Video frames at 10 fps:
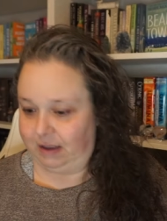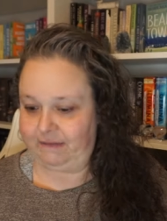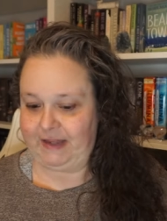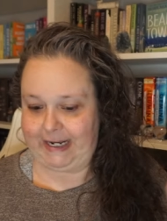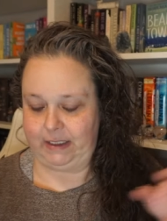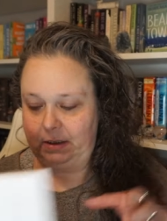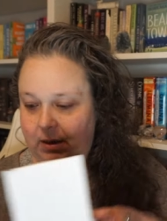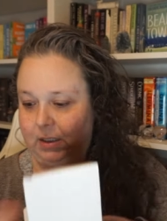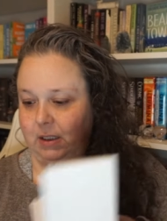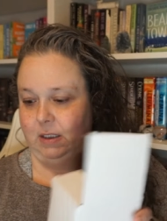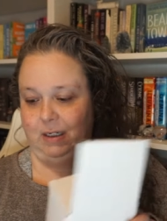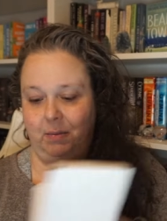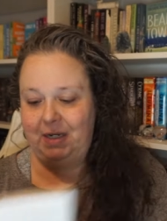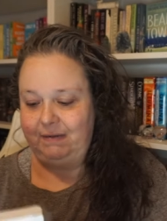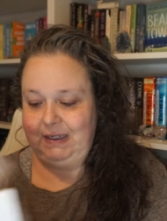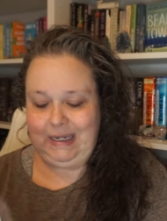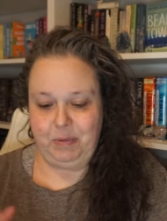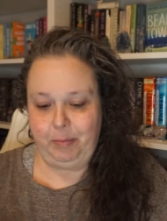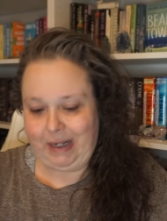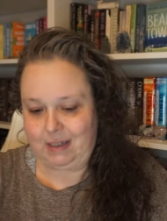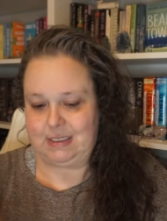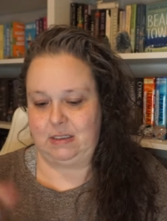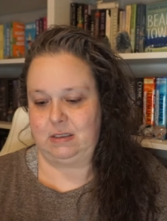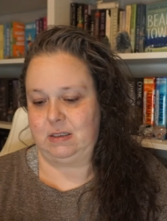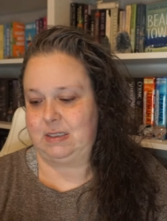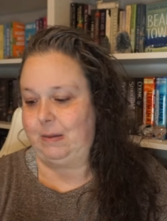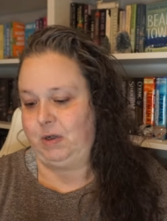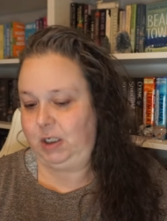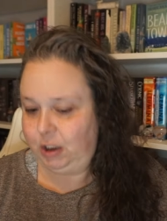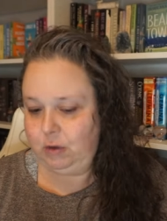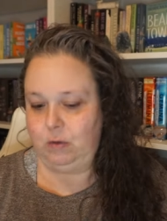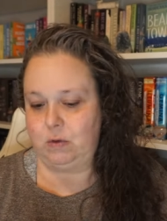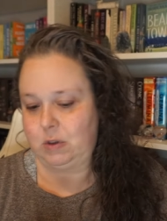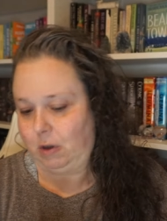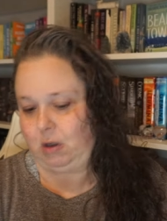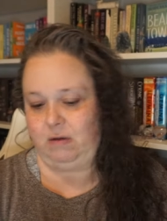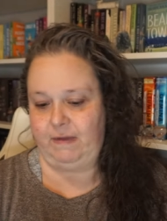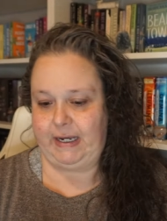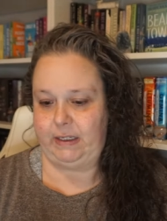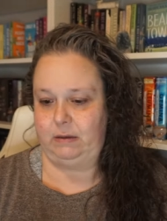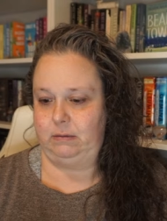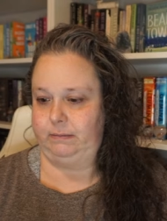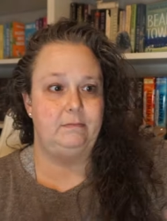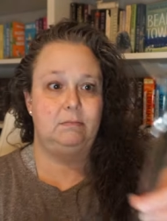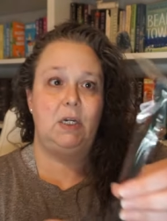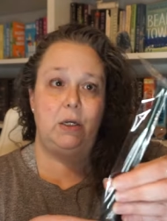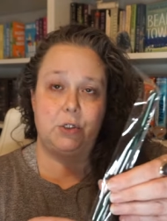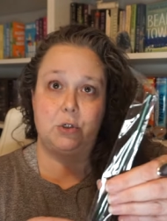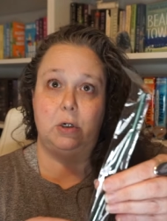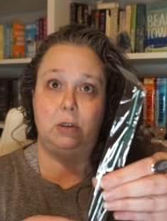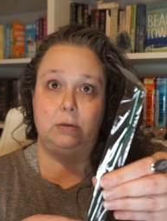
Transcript: Love that. I'm not even keeping boxes because I'm going to use all of that. A straw.